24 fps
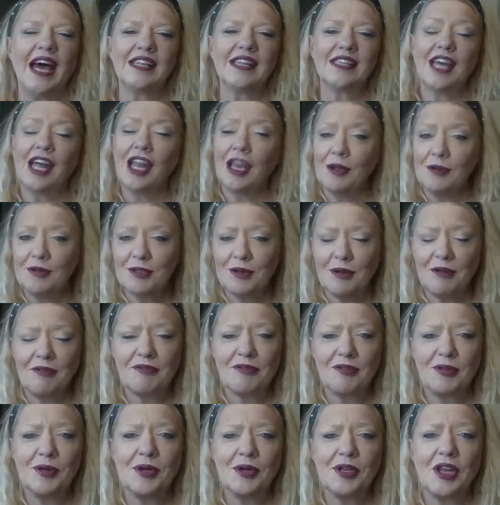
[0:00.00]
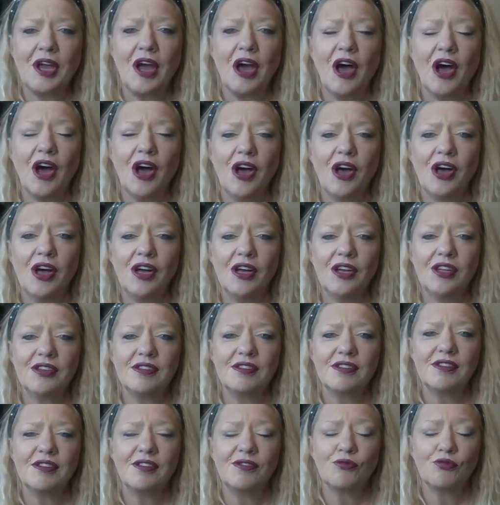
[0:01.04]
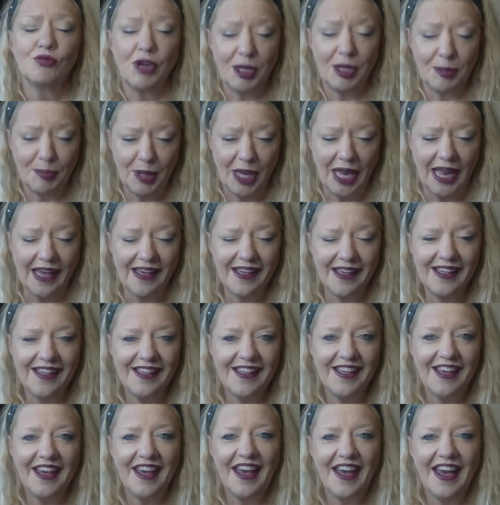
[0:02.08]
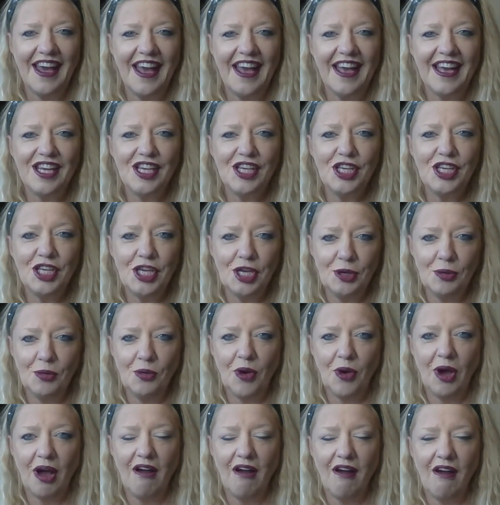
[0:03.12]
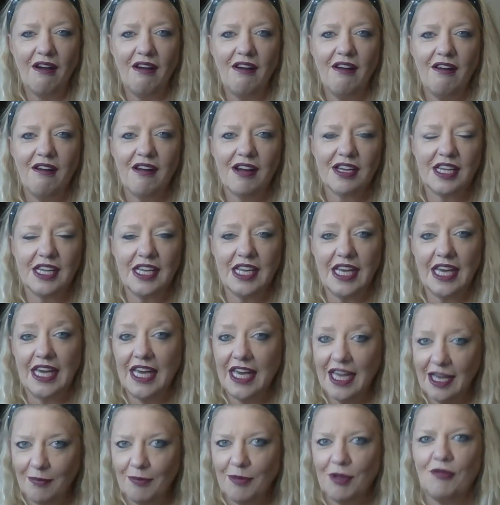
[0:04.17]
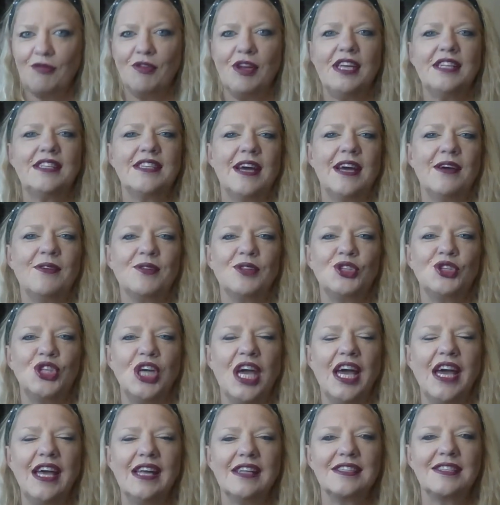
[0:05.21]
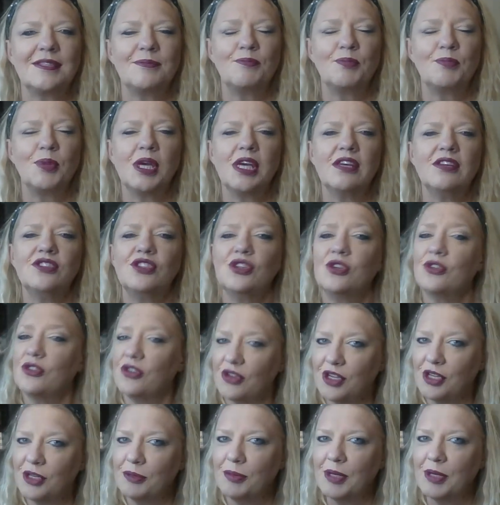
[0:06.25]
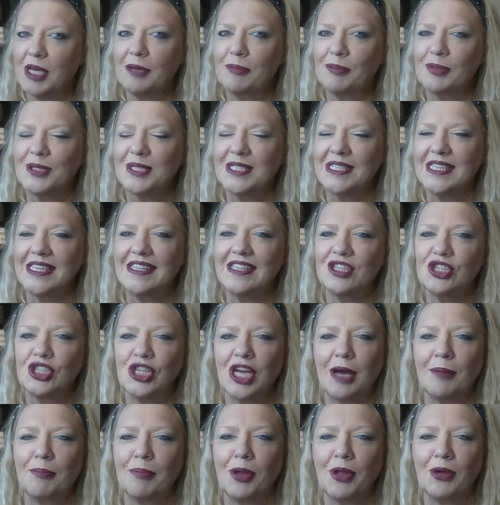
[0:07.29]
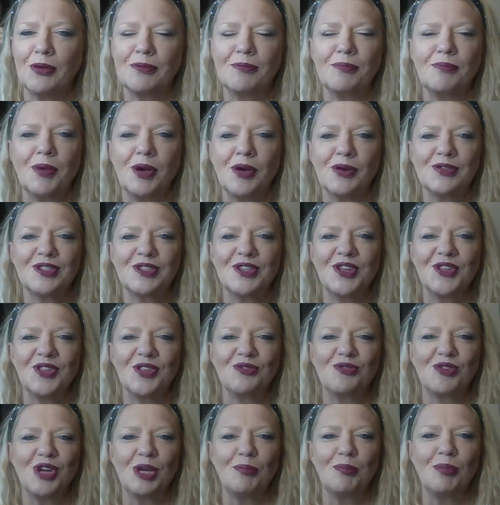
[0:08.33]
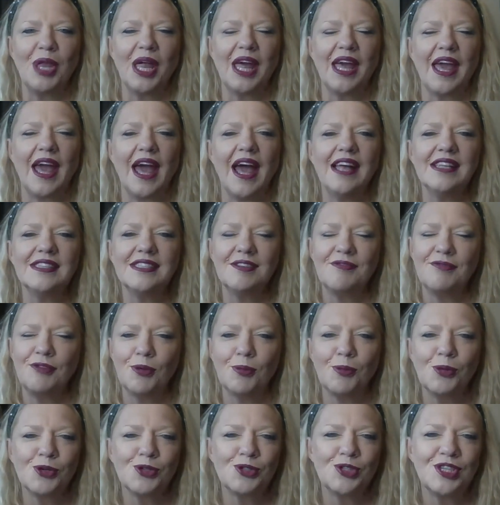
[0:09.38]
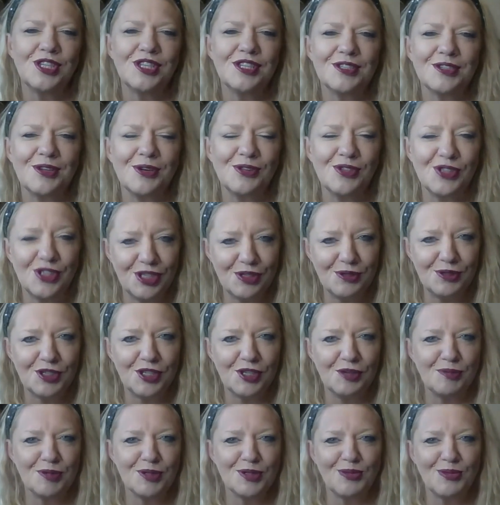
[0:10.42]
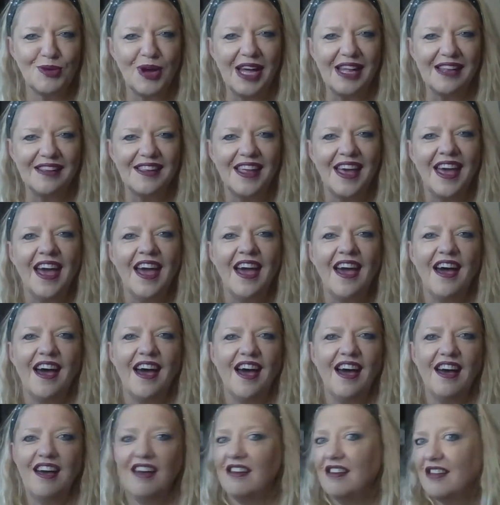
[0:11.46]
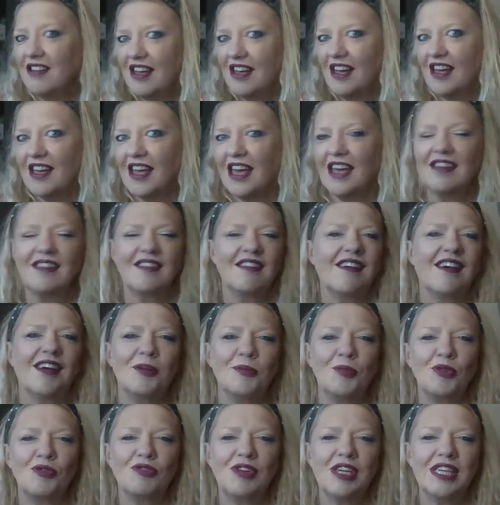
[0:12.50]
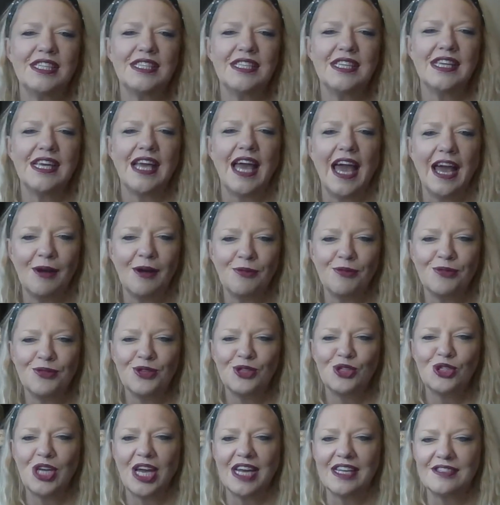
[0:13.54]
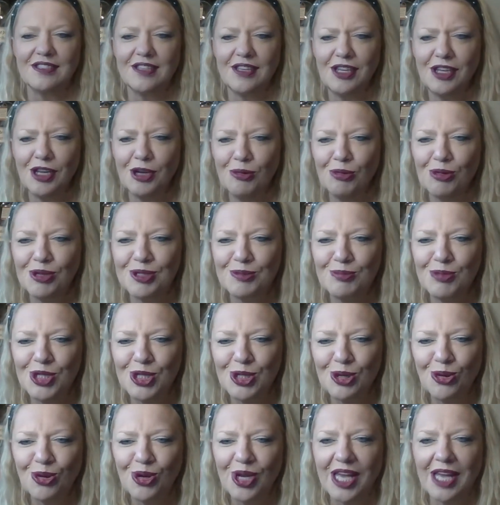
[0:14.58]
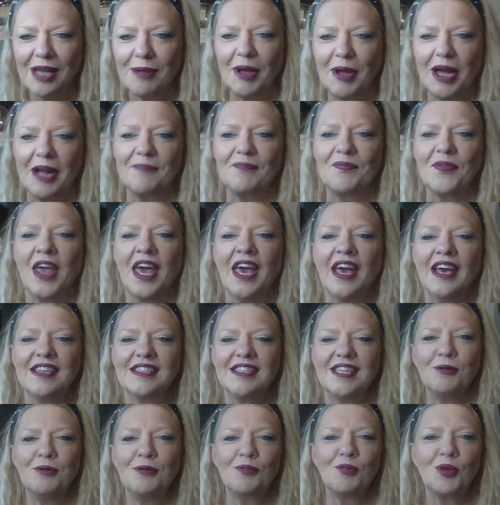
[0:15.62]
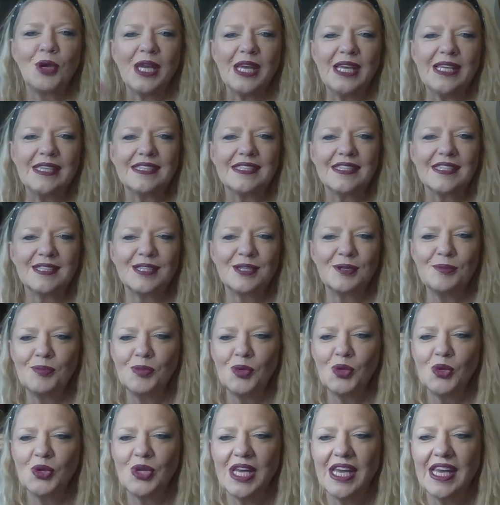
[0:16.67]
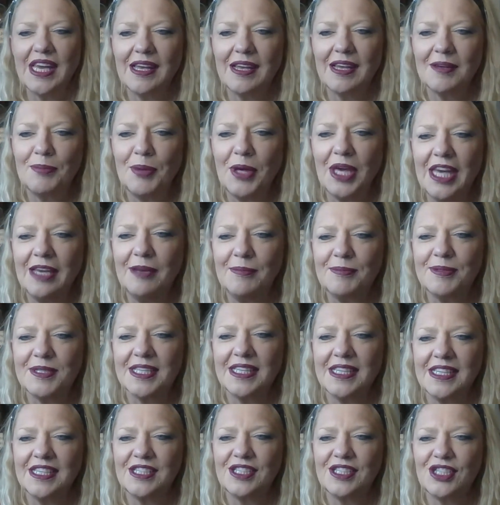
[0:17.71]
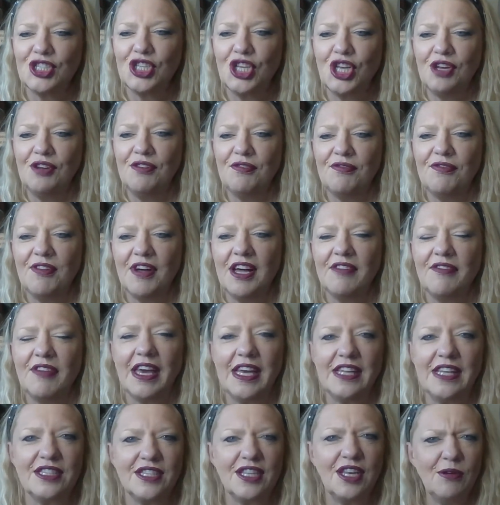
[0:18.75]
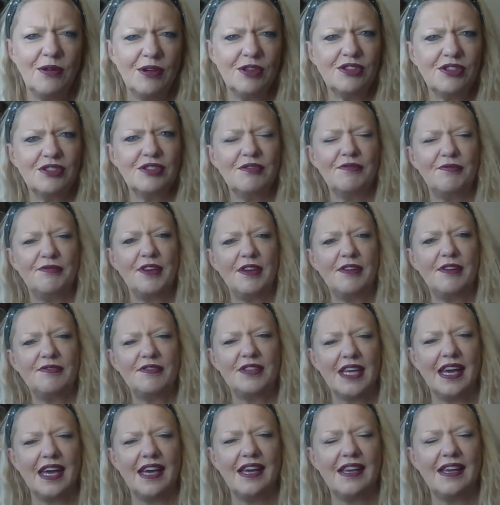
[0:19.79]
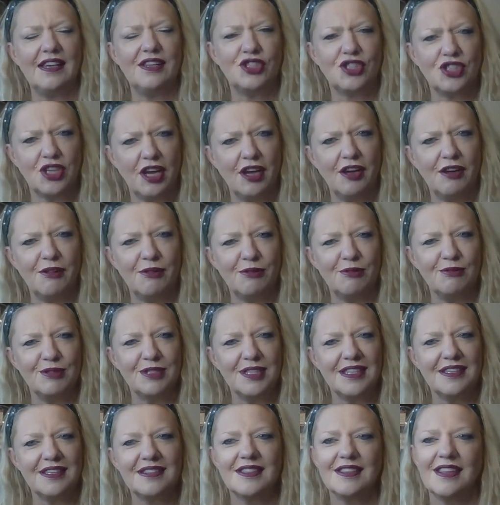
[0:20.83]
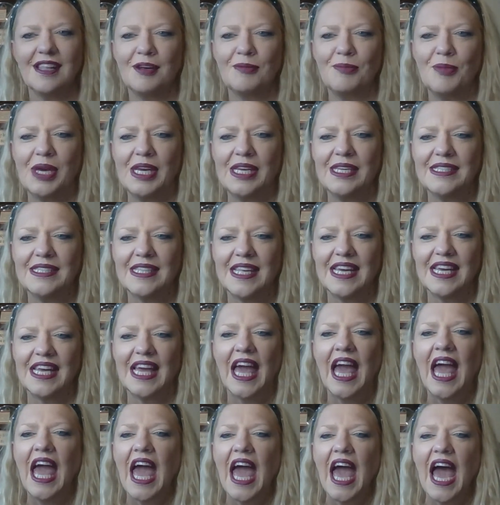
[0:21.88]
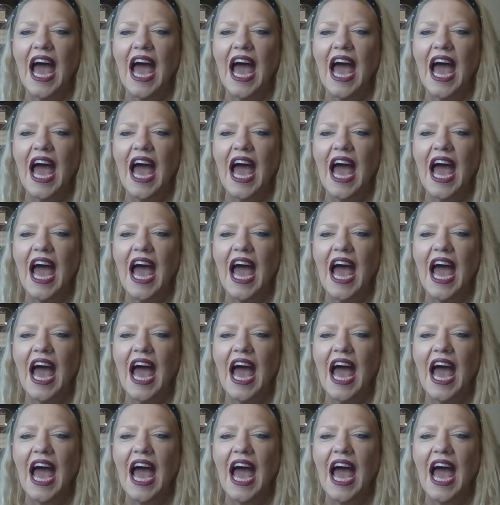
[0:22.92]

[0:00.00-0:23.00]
And hello to everyone on replay. You are going to hear me read out the chat because you're not going to be able to see the chat box on the replay. And if you're watching us on YouTube as well, again, I'll be reading out the chat. So you know what we're talking about. So Brigitte says, good morning, peeps. And it's 258, 258 shows. Isn't that amazing?